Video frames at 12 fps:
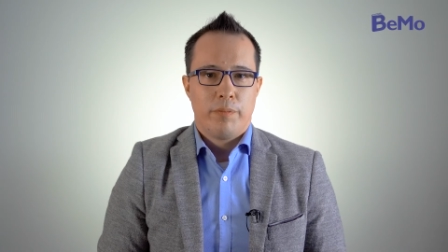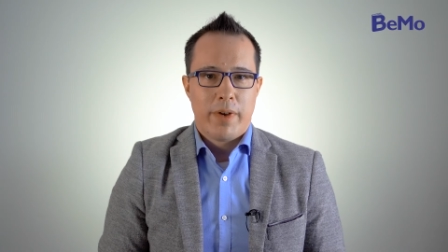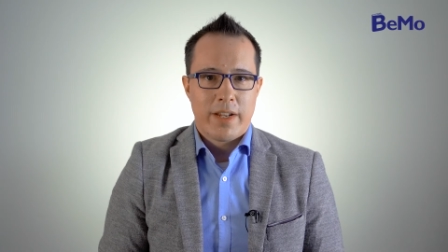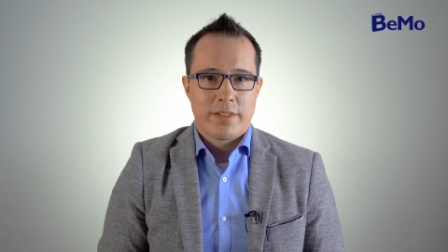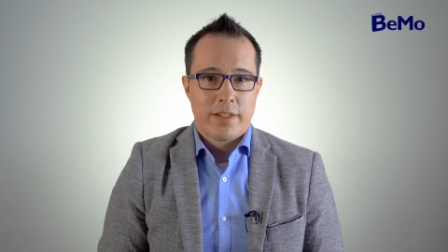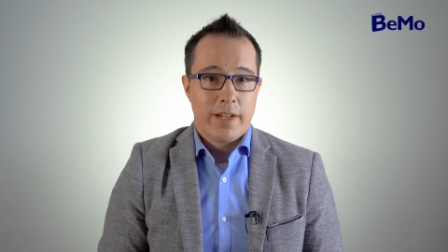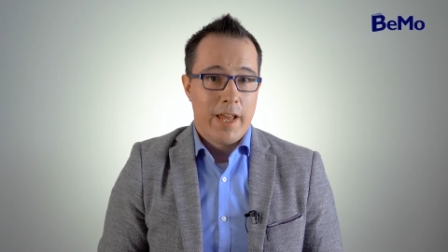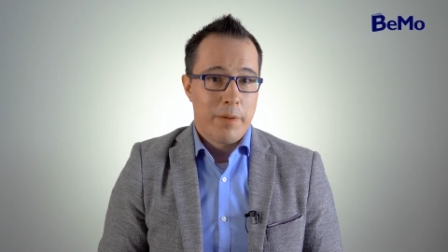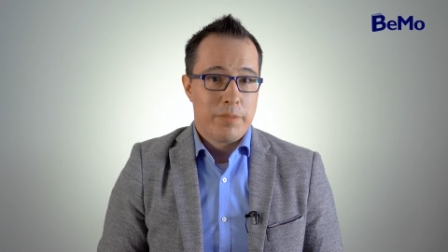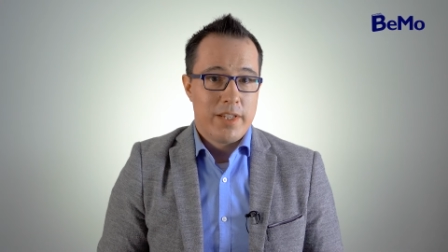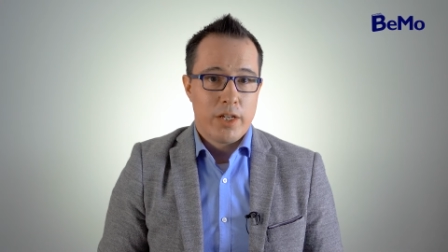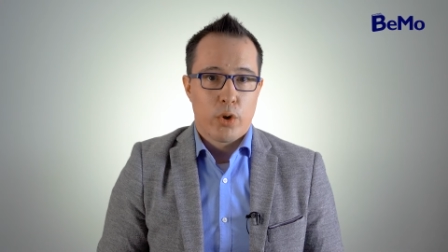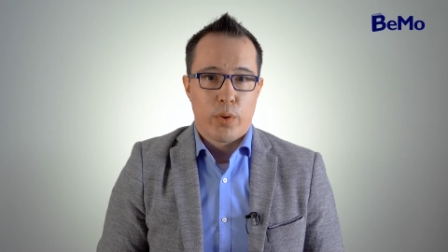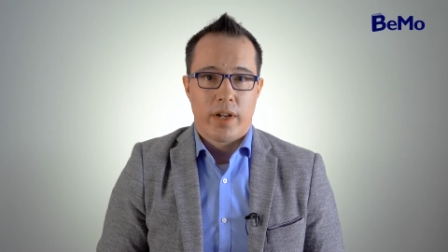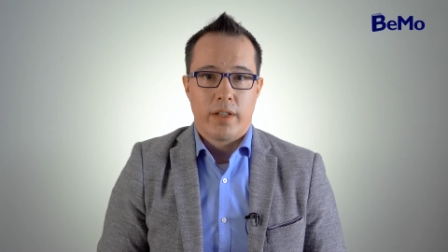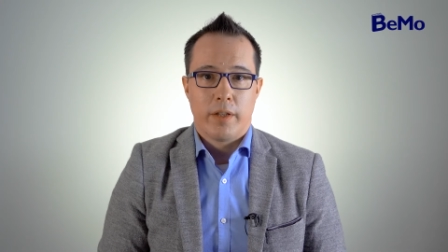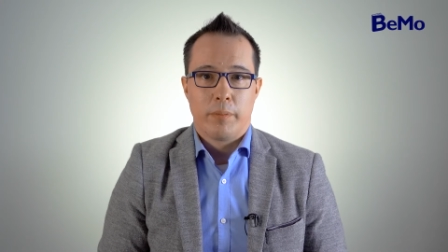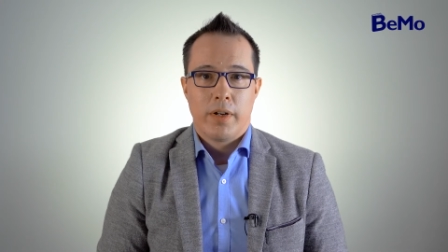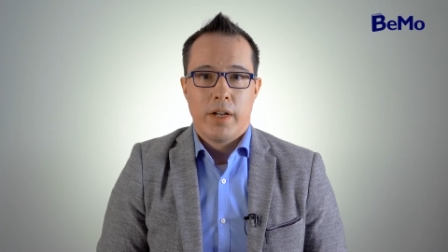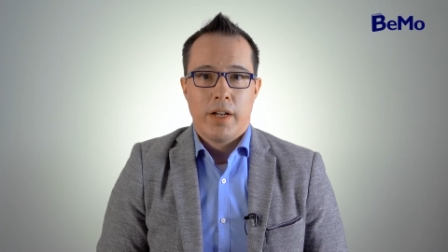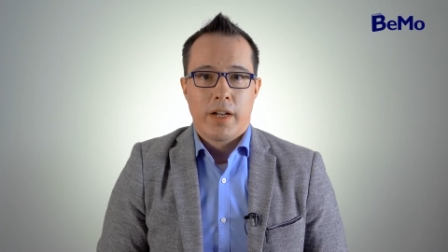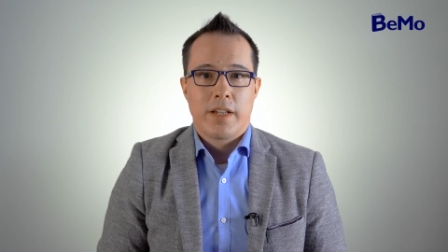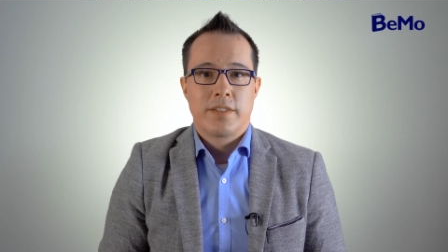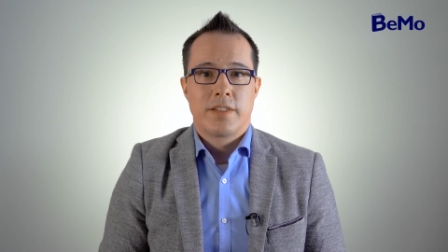of Medicine M D curriculum
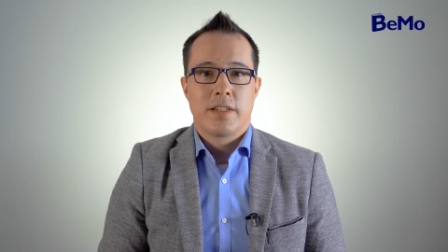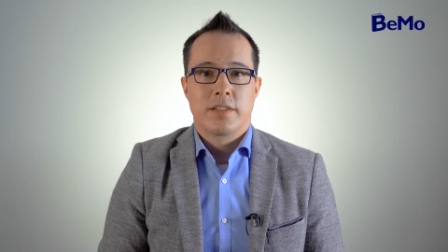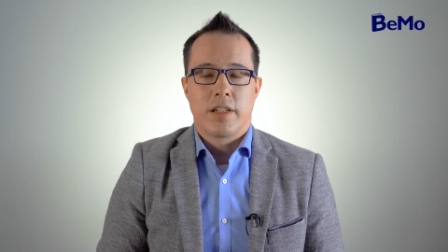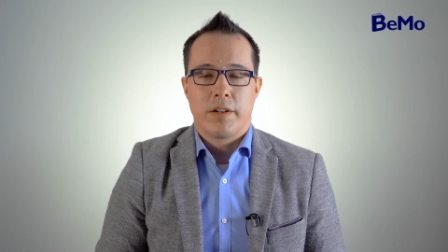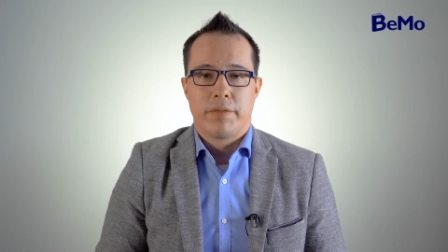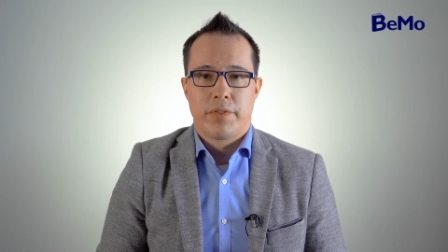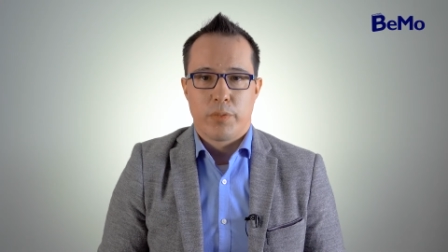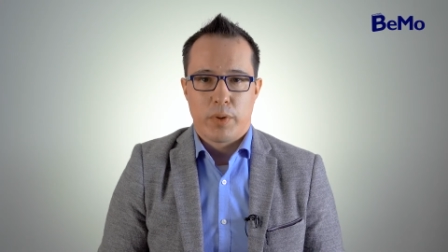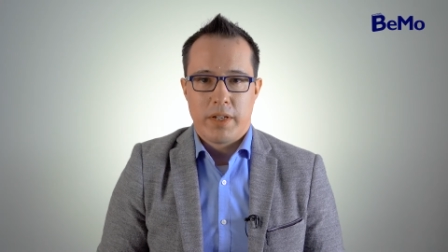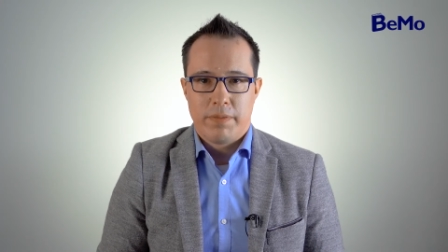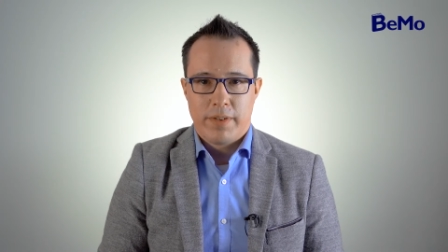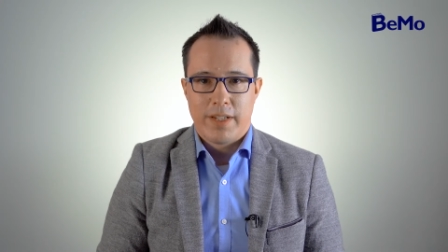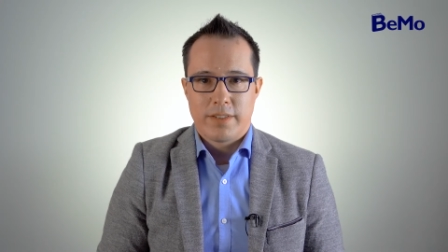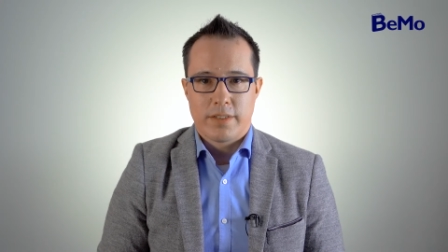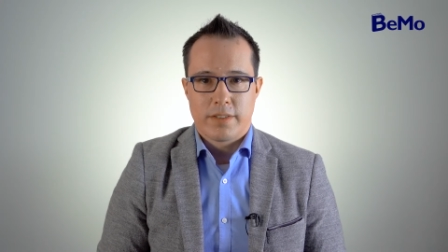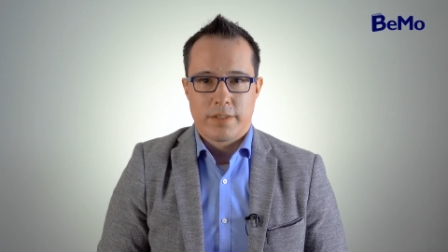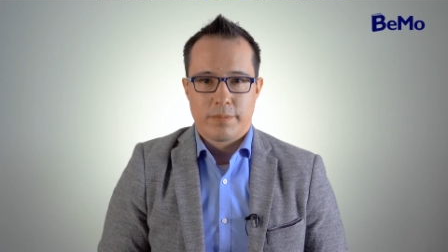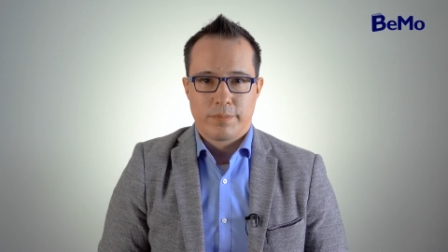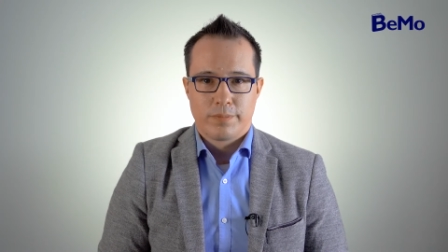consists of three phases.